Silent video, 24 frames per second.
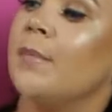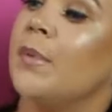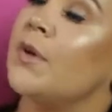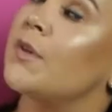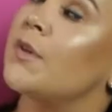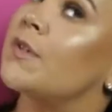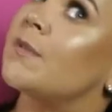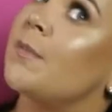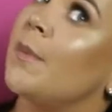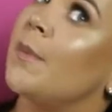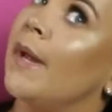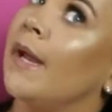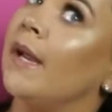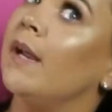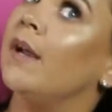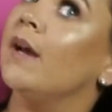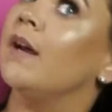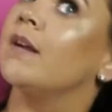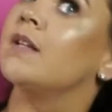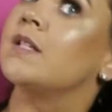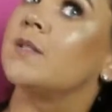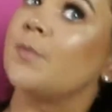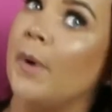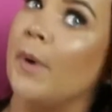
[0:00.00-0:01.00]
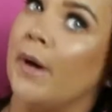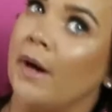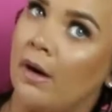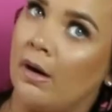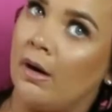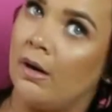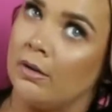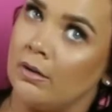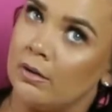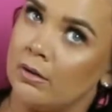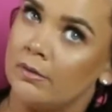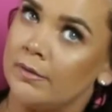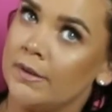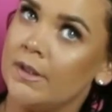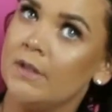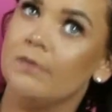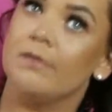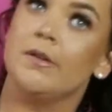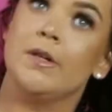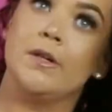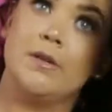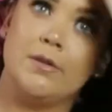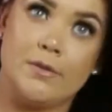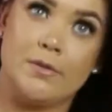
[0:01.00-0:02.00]
Boost Me and spray it all over your
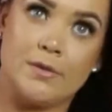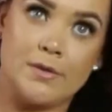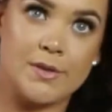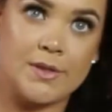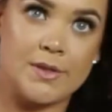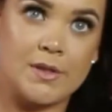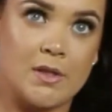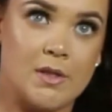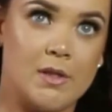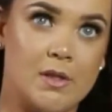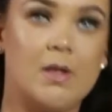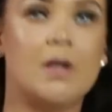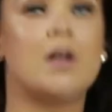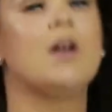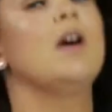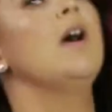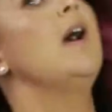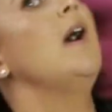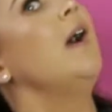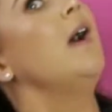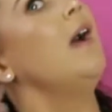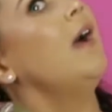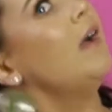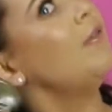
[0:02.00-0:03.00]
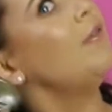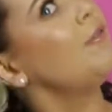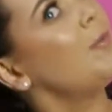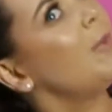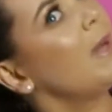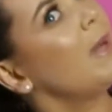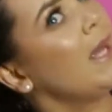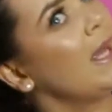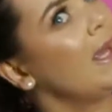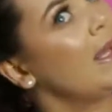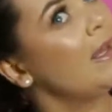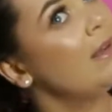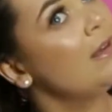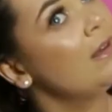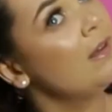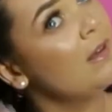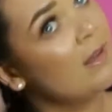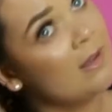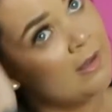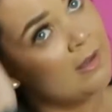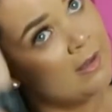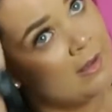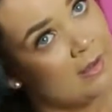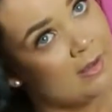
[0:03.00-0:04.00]
roots, rub it in.
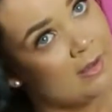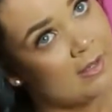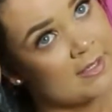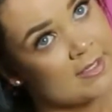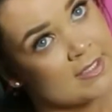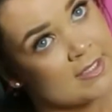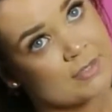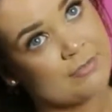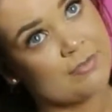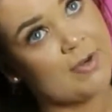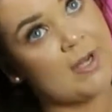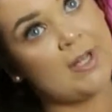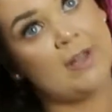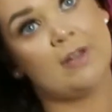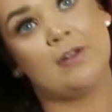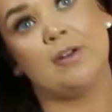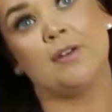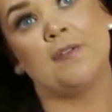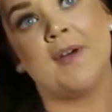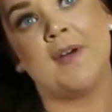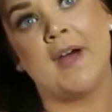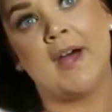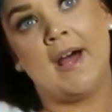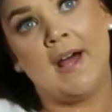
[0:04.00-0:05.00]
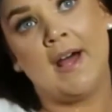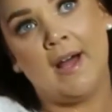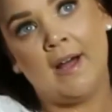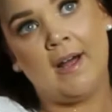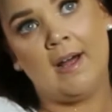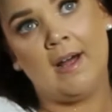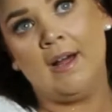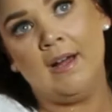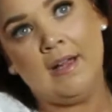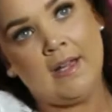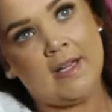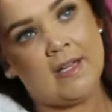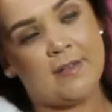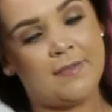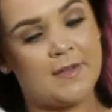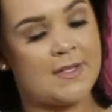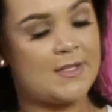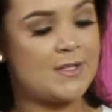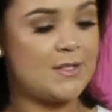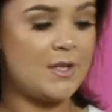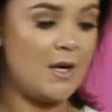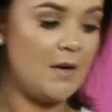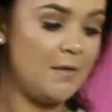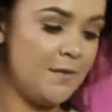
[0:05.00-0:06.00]
This is really good for hair if
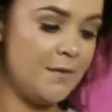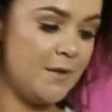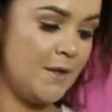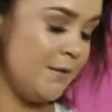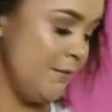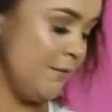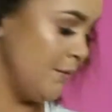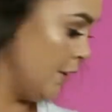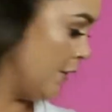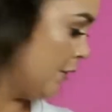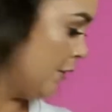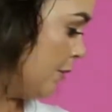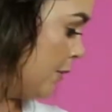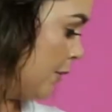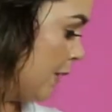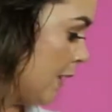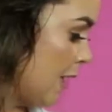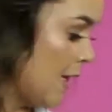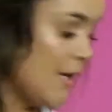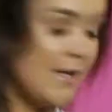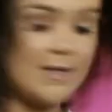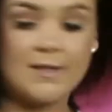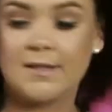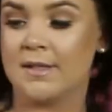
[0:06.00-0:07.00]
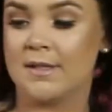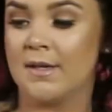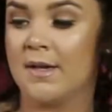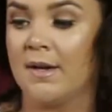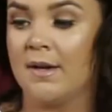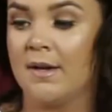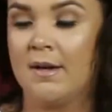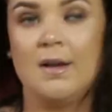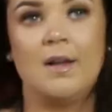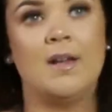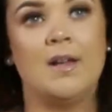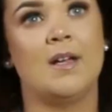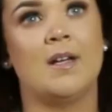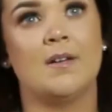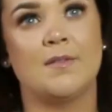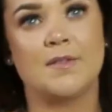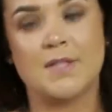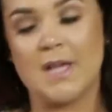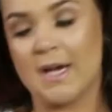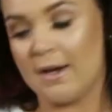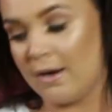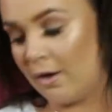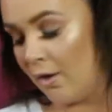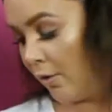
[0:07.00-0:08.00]
it's soft at the root because it gives
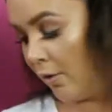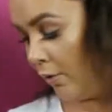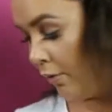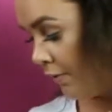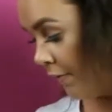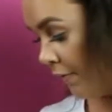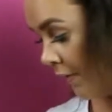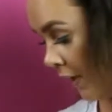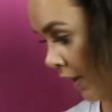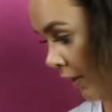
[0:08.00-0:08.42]
that hold for